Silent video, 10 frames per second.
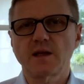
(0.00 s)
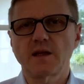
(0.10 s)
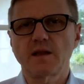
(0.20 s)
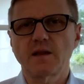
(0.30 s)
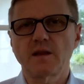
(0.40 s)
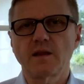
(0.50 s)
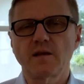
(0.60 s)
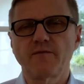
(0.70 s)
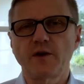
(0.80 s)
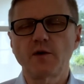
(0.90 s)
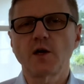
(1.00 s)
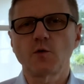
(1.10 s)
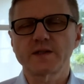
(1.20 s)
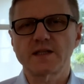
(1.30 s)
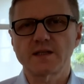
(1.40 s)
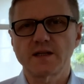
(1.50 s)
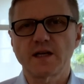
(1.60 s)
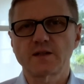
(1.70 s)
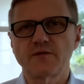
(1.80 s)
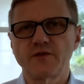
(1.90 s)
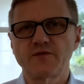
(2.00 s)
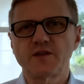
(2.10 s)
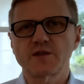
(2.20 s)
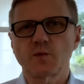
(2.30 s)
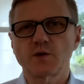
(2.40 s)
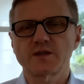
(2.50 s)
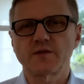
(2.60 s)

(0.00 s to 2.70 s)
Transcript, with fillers: in the very old days, in the 1950s, was the